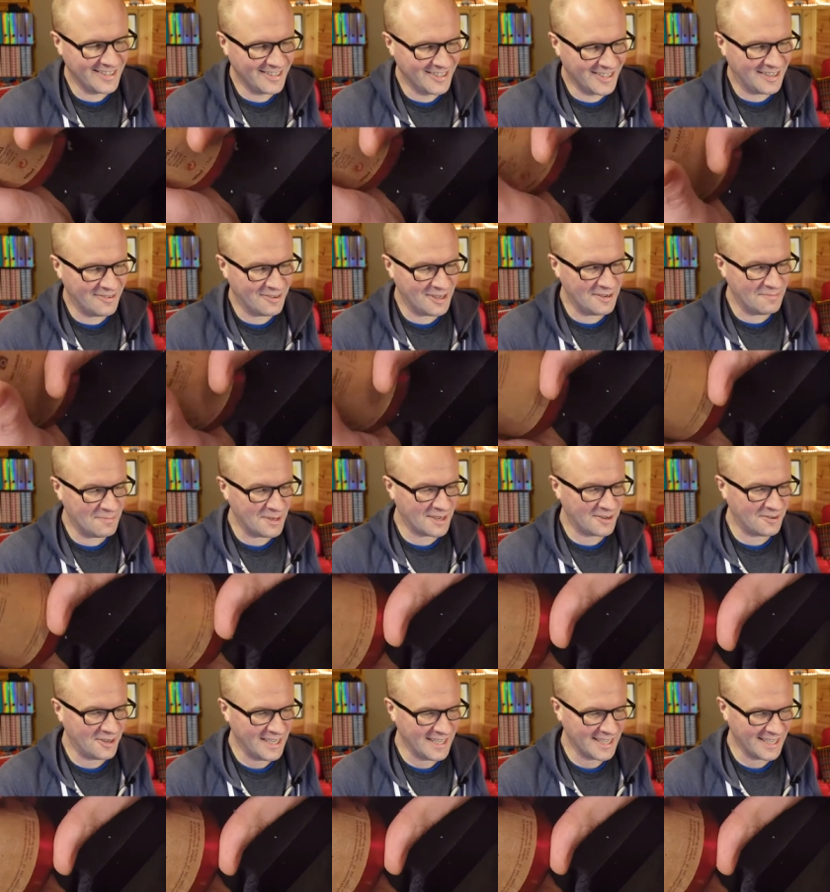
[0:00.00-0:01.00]
I went a bit
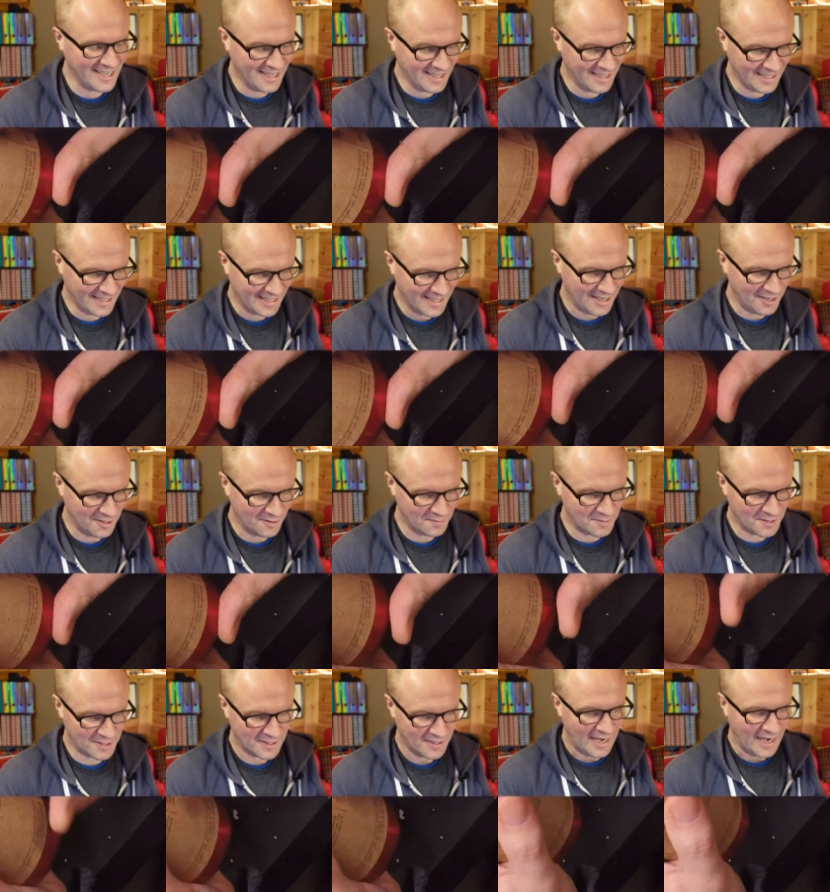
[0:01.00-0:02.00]
quicker than I'd
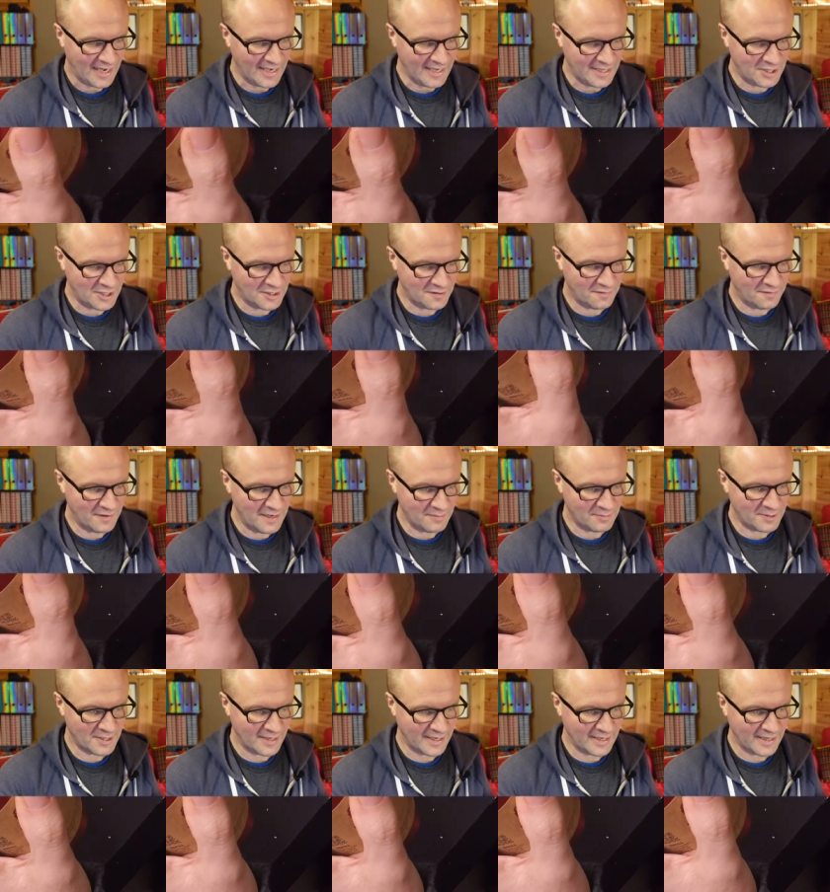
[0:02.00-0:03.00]
hoped. And it just
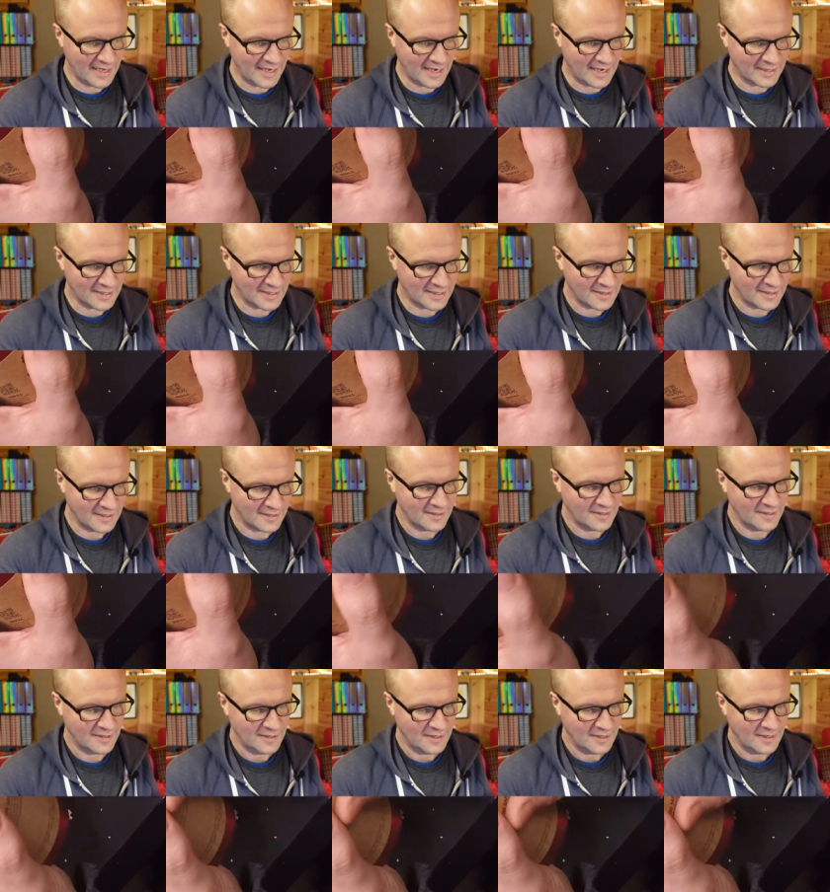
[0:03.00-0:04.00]
flips like that.
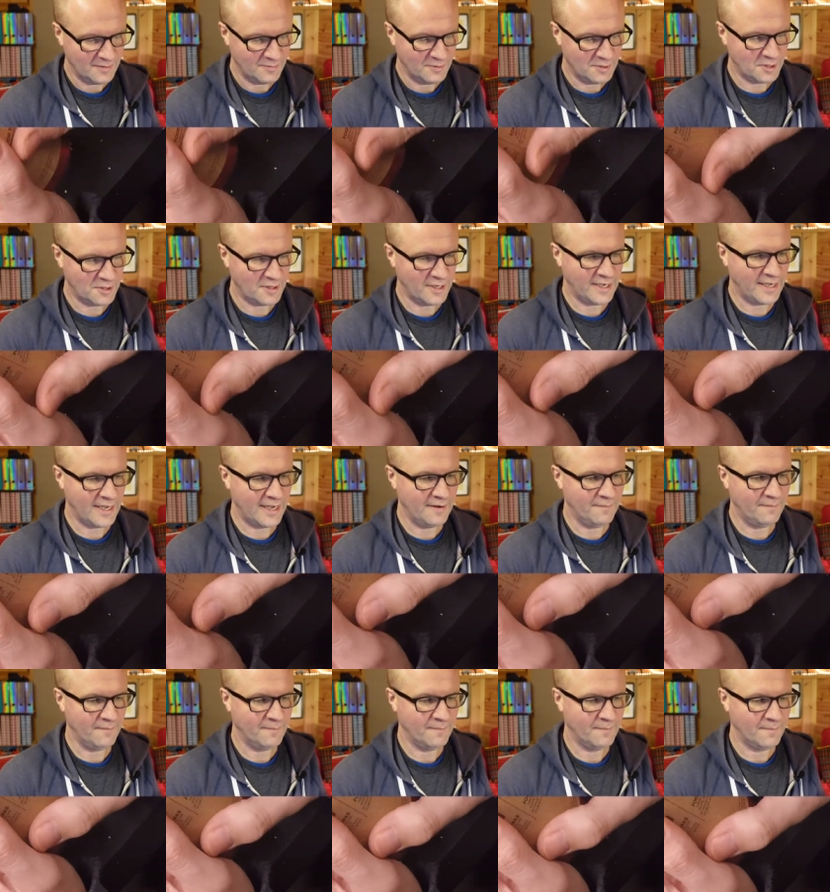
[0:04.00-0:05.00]
Let me try
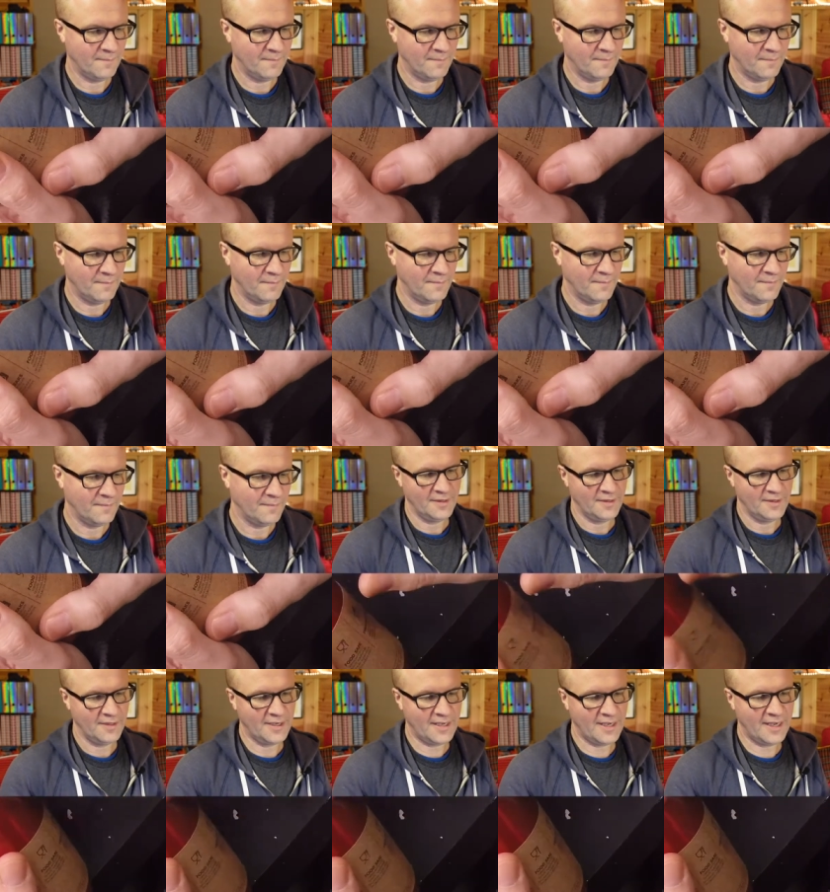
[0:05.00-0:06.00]
again.
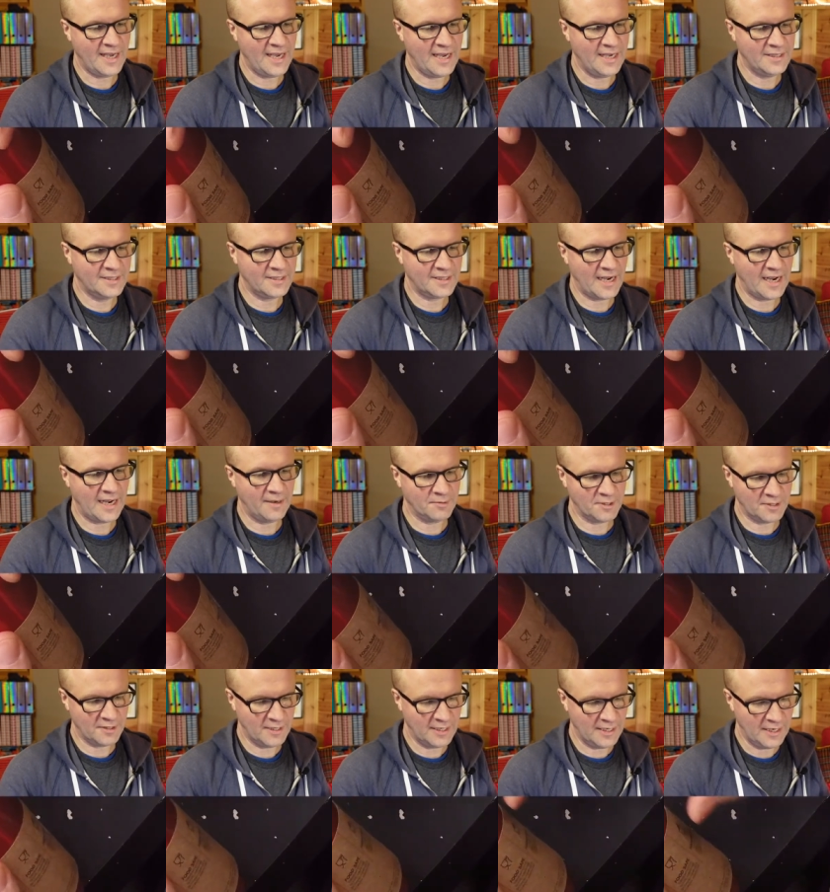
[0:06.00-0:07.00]
The kids
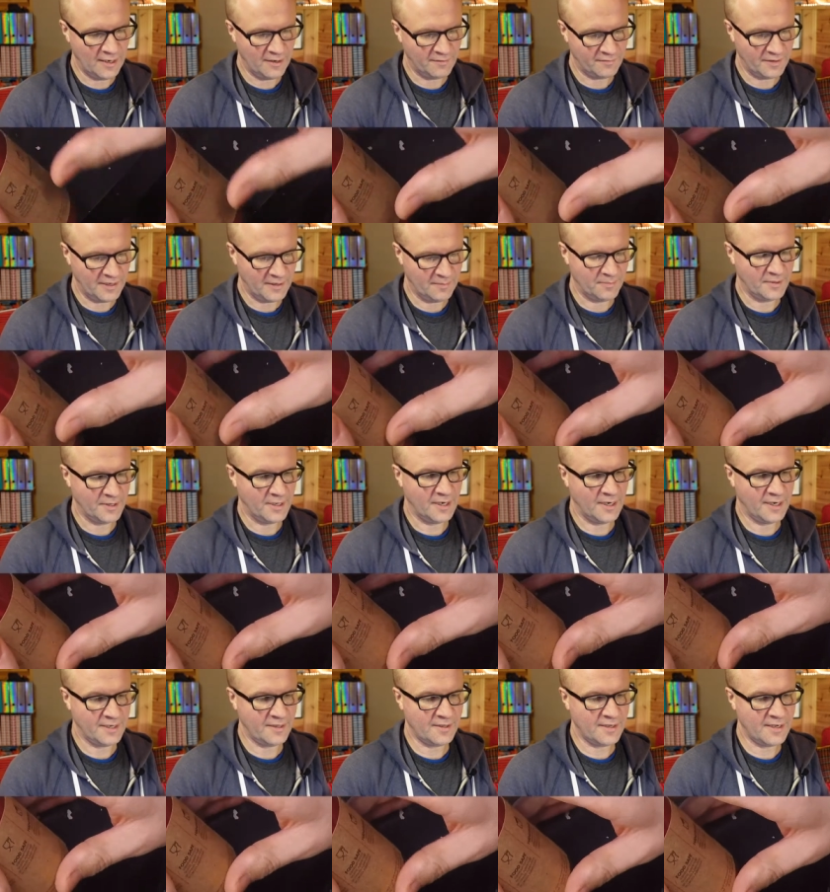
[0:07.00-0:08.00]
absolutely love it, but
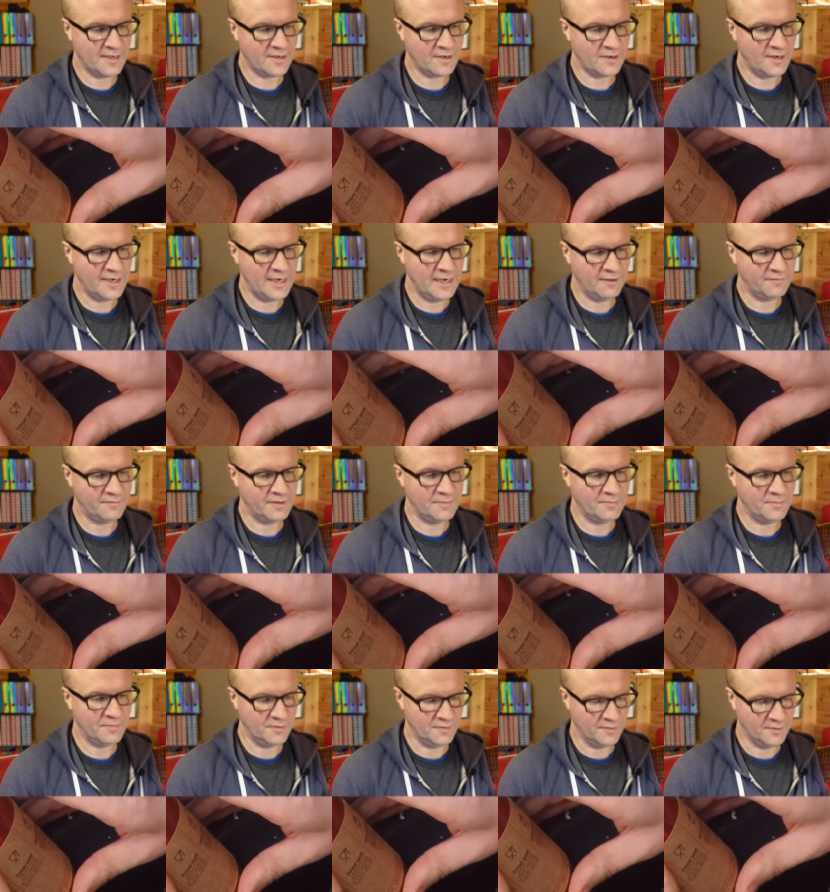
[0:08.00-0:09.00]
I think I love it
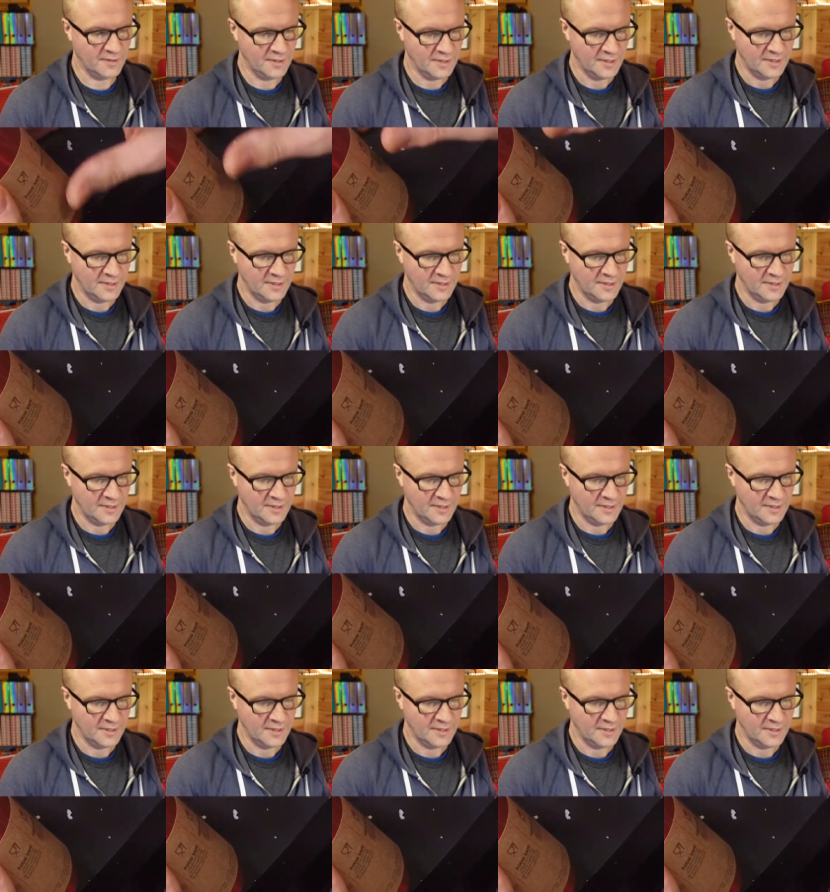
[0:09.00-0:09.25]
more.